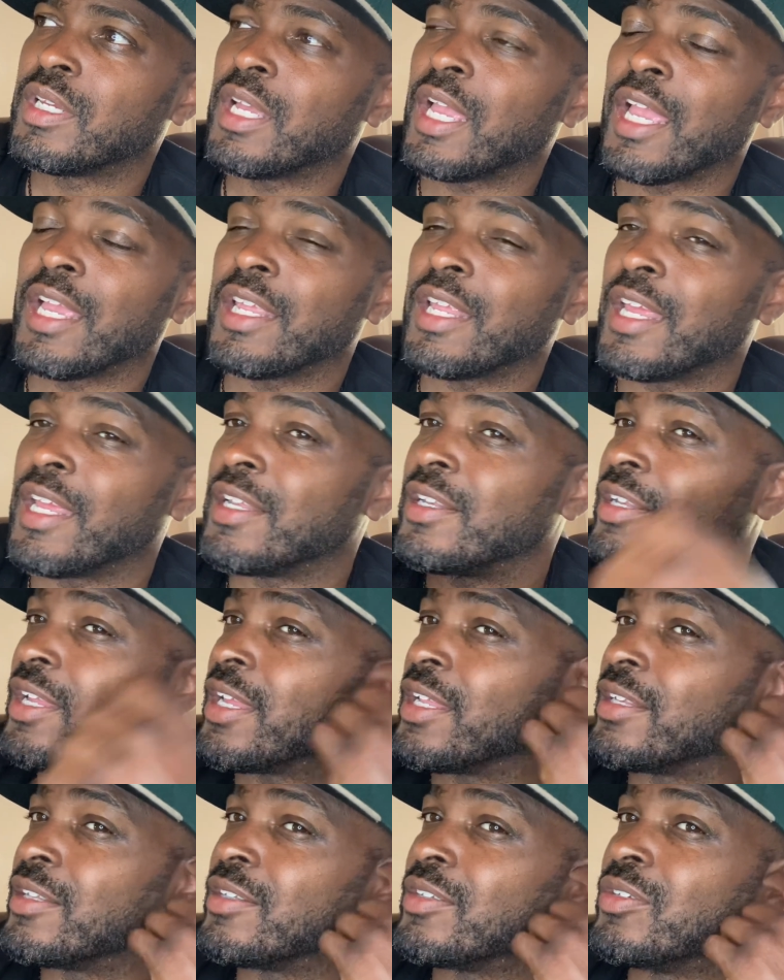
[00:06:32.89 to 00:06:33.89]

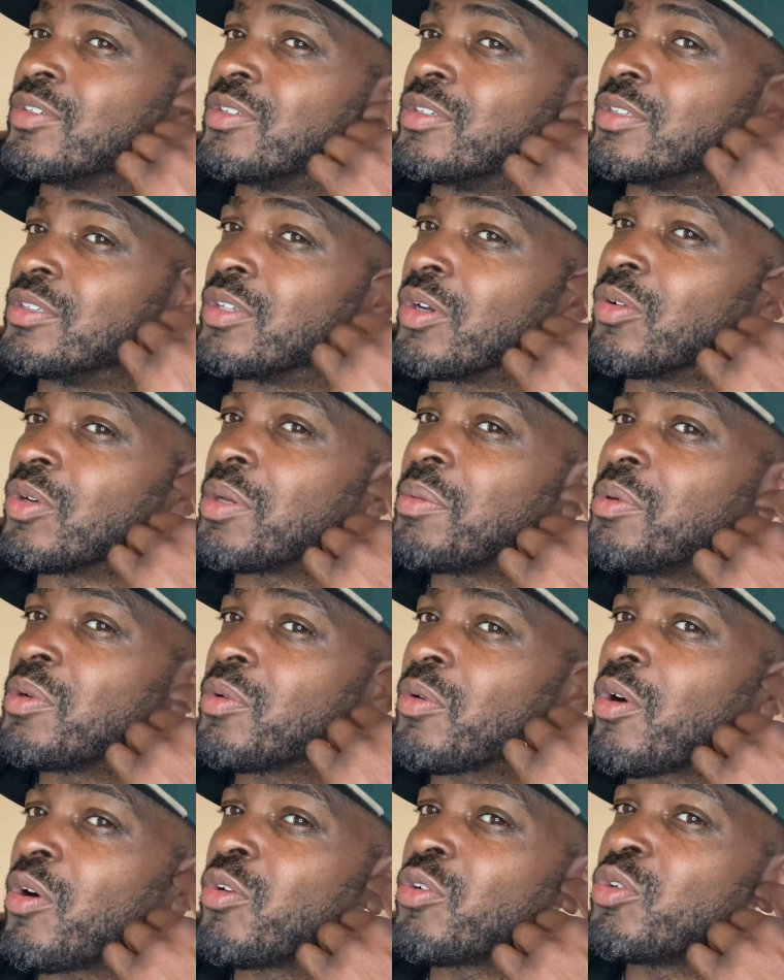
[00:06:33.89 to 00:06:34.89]
And don't get me
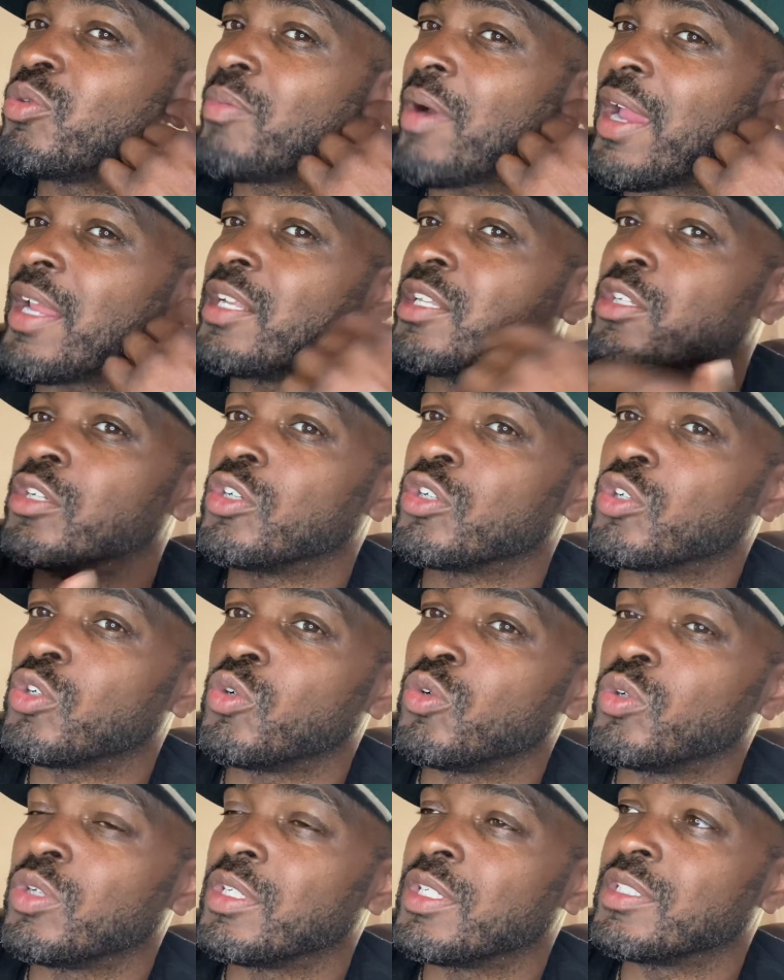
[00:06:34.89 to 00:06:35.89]
wrong, you might look
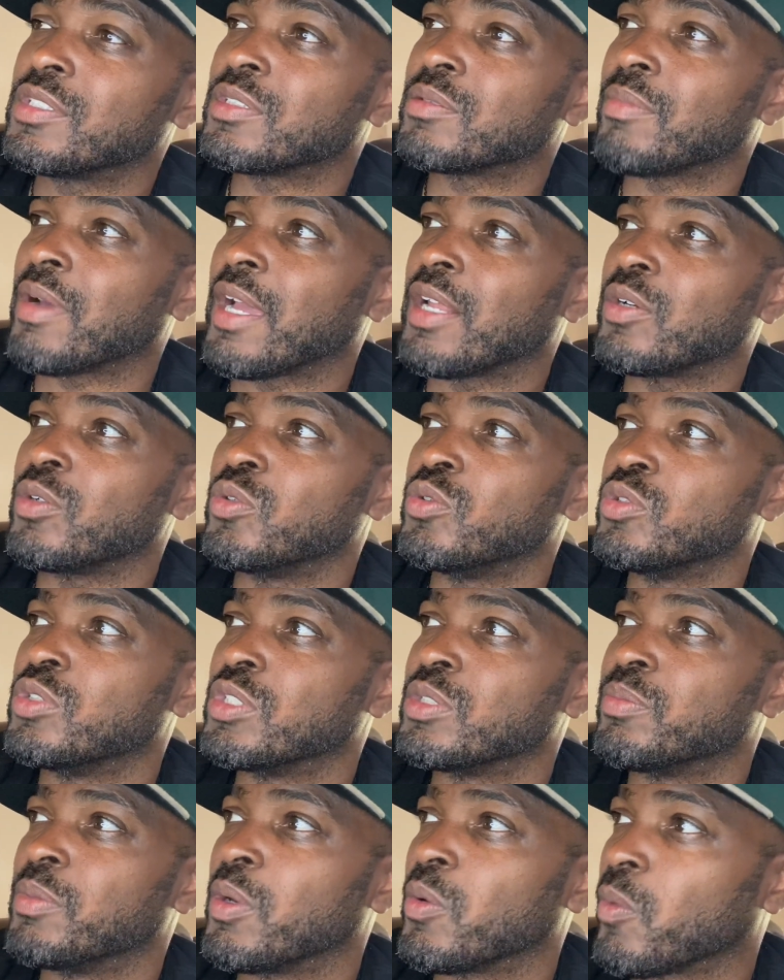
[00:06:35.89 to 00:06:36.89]
cooler than somebody who's
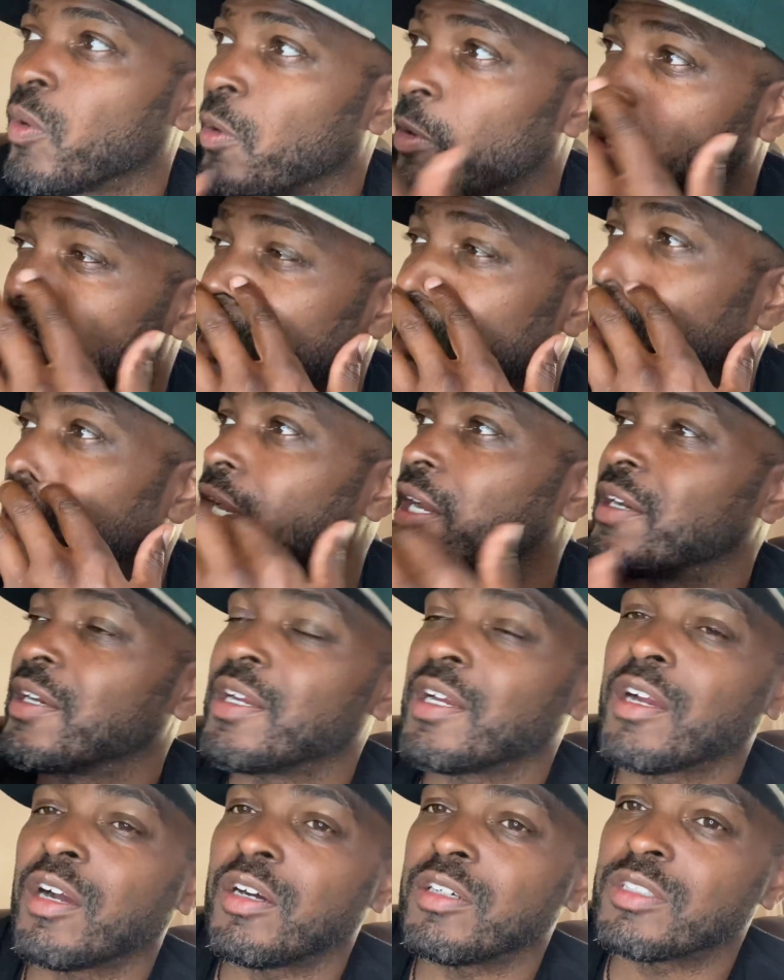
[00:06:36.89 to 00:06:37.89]
just been working in there and
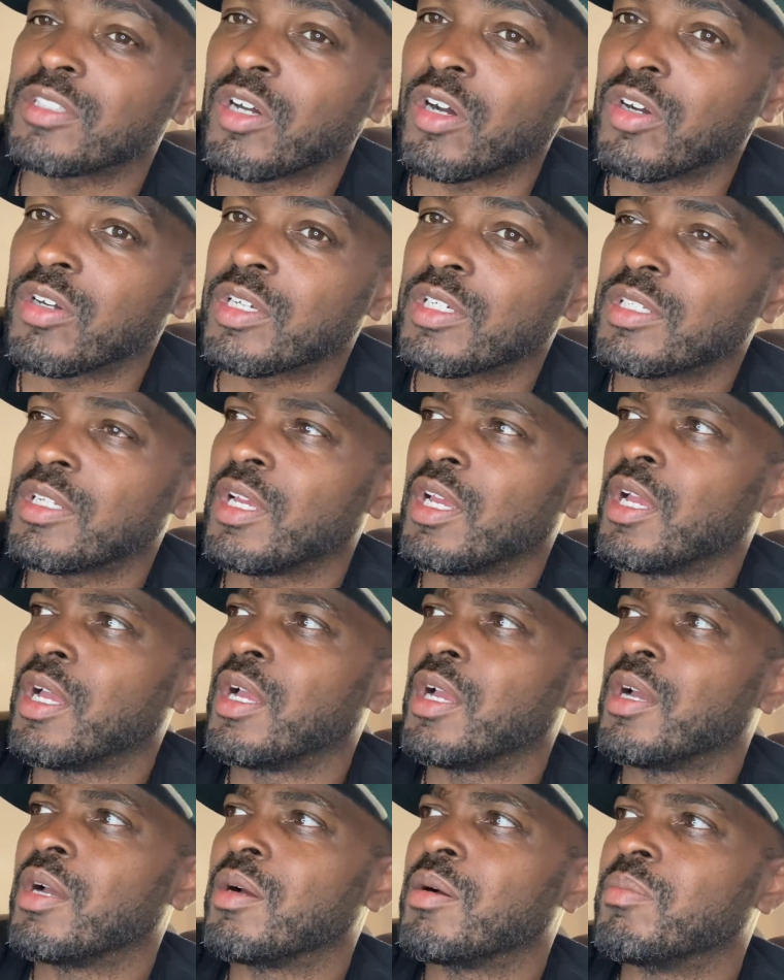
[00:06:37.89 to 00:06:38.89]
they're caught talking,
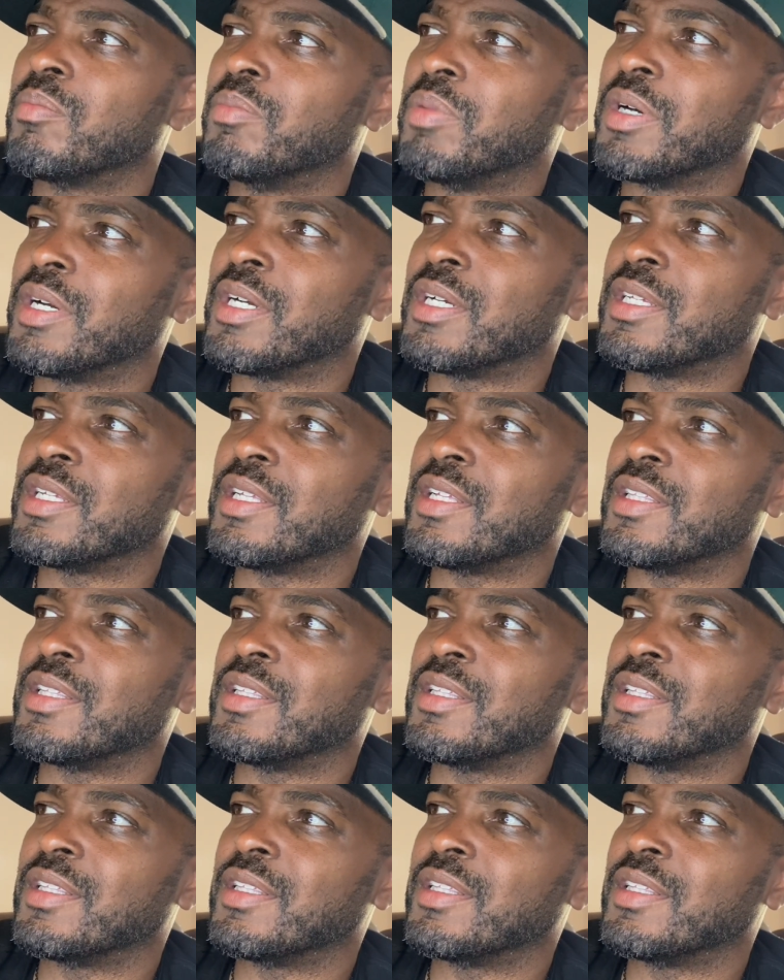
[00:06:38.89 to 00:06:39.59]
but